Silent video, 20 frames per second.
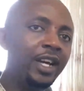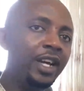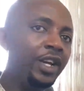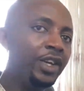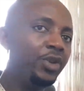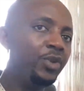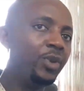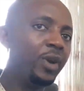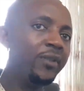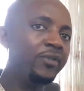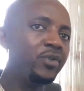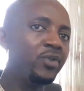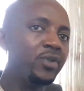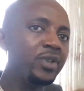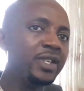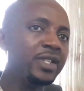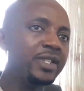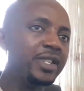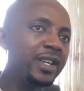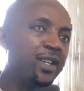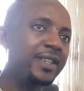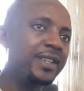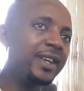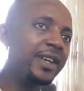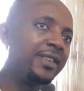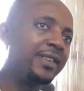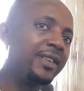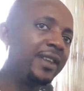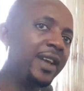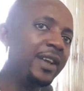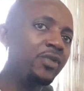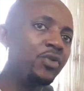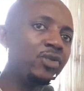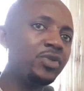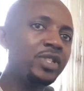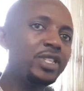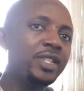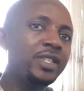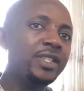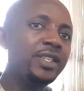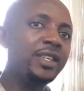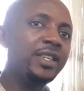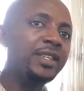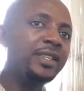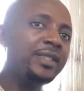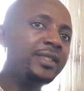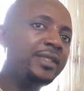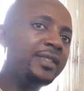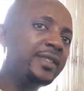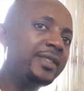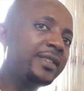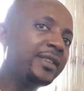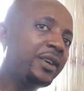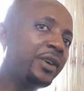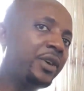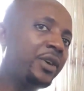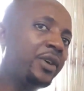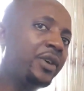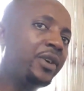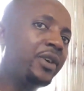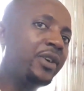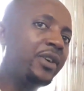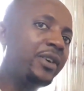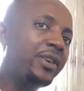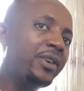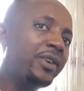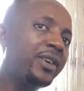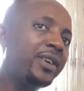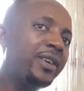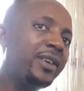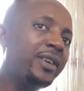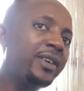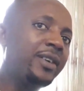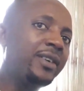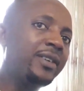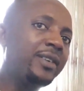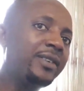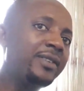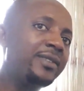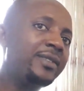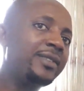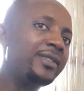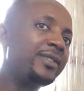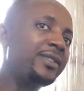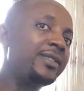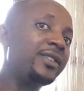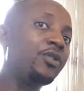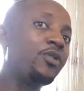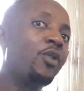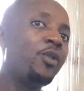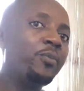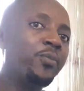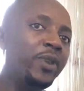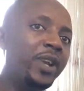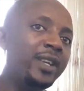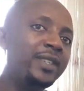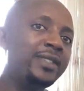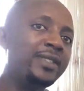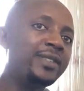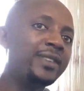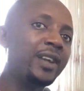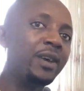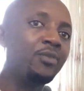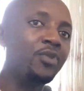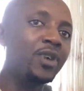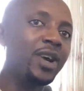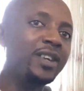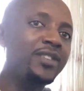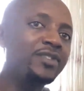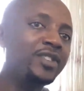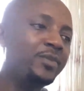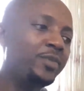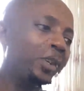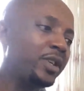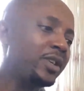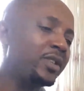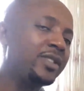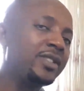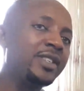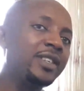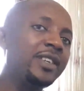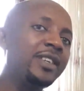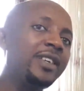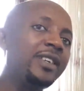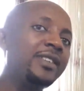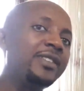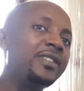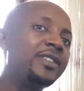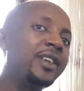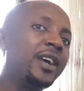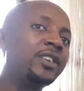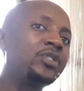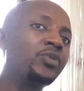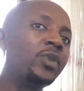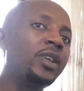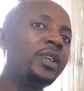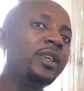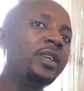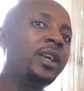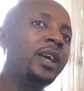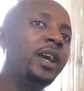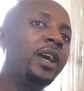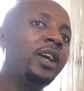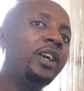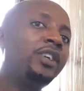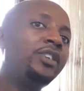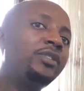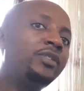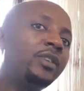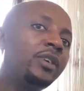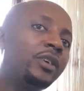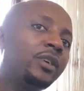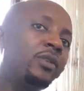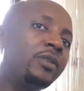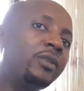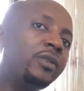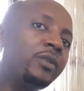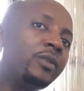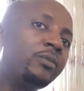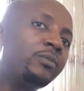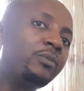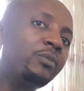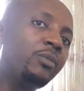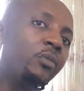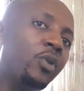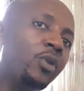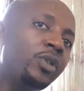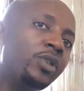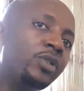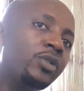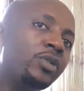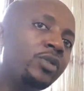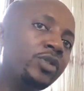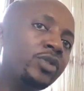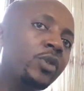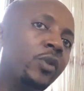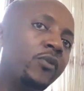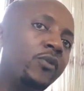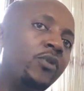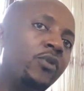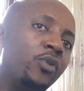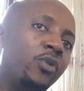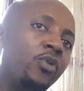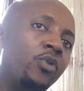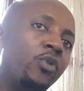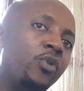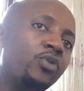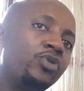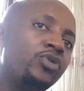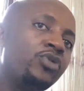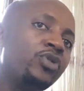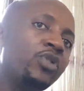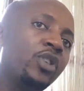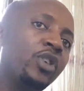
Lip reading: You have to understand that glycogen is a complex carbohydrate because it's actually molecules of glucose